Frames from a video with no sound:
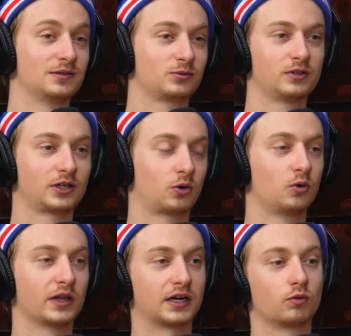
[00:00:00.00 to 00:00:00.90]
seems really
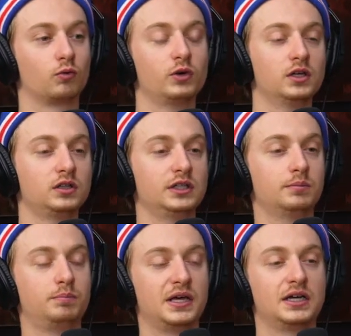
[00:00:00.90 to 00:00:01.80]
cool. Like a really
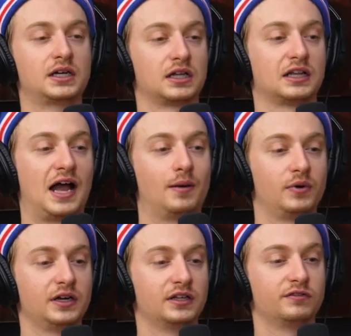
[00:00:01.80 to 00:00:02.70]
big
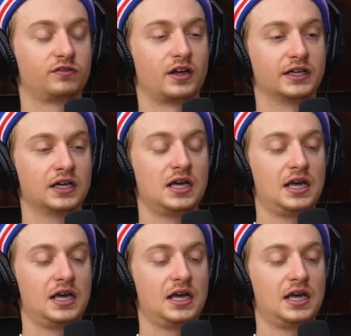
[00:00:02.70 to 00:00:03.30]
collaborative, like,